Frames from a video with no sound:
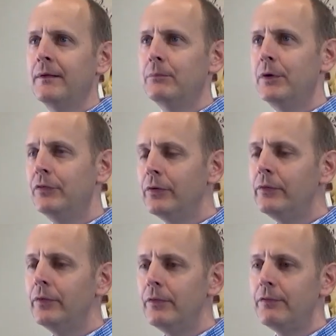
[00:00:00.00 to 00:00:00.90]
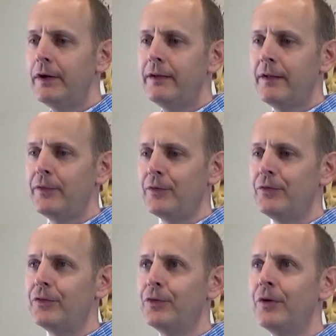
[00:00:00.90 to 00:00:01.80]
Be sure to invite others
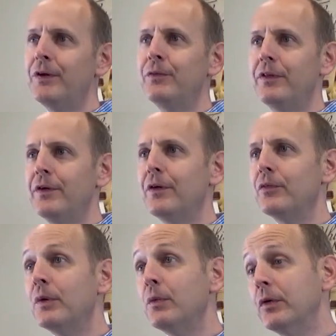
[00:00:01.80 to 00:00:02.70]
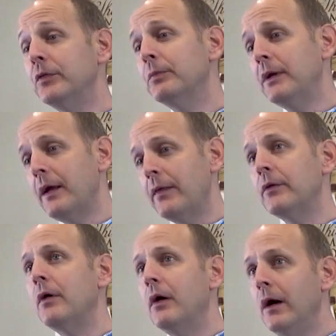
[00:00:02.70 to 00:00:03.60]
to join with you as we worship
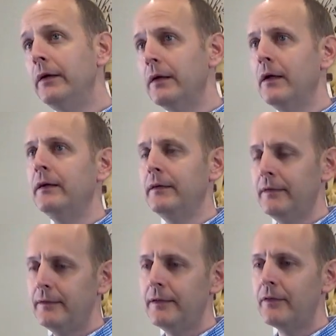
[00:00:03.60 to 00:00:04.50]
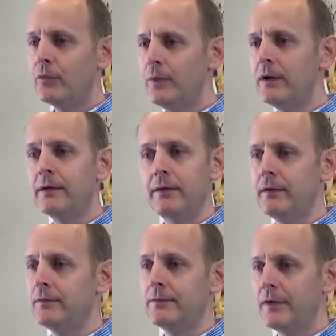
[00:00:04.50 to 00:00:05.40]
together online next week
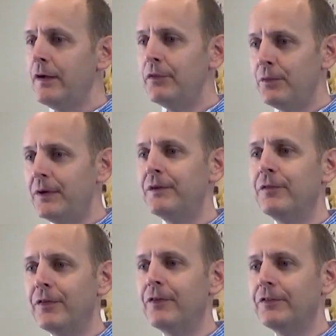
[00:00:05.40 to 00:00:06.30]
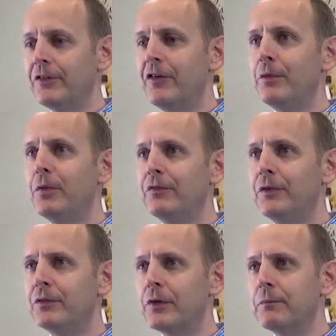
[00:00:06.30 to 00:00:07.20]
and every week for the foreseeable
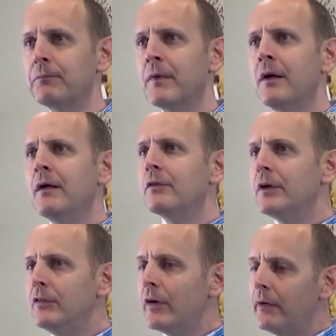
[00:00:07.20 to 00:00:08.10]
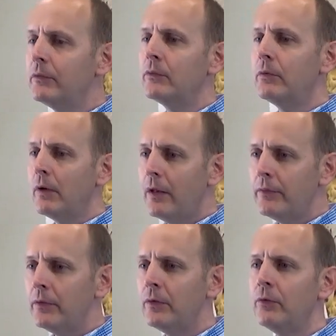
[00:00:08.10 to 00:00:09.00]
future. Reach out to
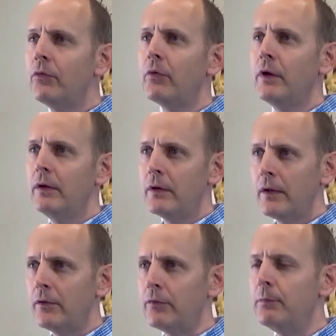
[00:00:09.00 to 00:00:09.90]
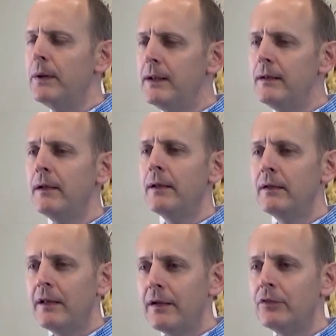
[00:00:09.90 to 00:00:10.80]
others in love. Be
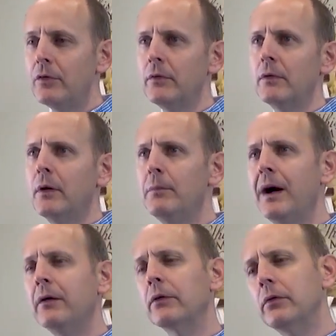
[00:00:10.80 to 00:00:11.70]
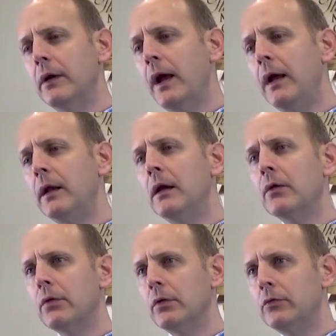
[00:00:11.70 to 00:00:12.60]
intentional about creating
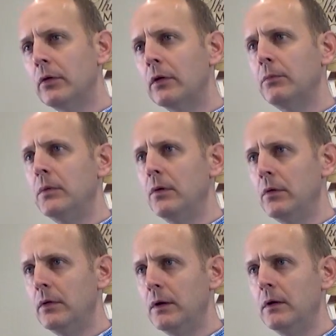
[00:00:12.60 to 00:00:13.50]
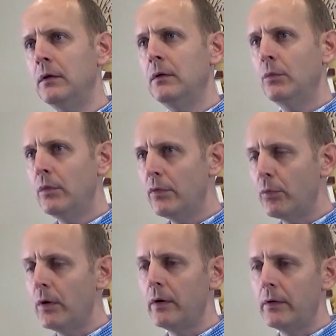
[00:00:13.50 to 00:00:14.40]
Christian community with
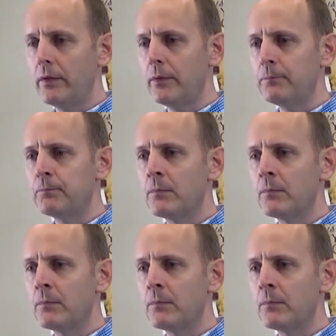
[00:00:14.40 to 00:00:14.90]
one another.